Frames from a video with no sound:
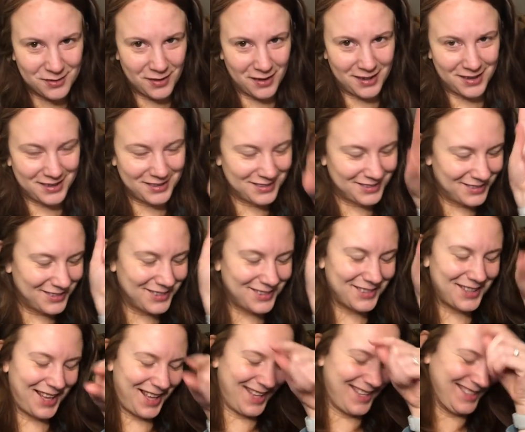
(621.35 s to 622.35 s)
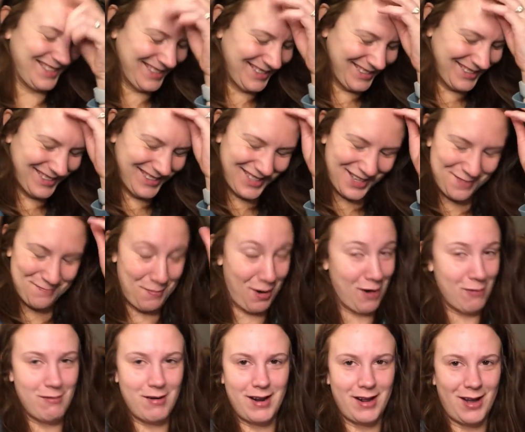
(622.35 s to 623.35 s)
funny. I'm
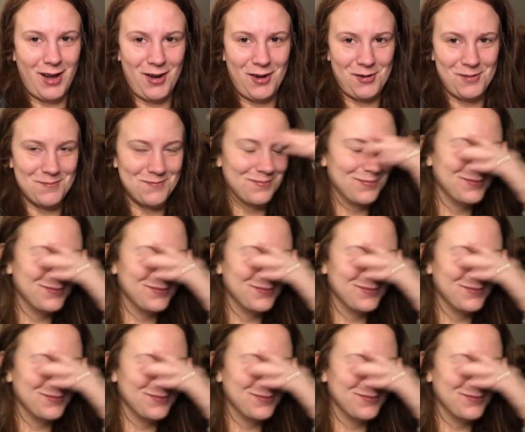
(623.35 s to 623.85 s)
already home.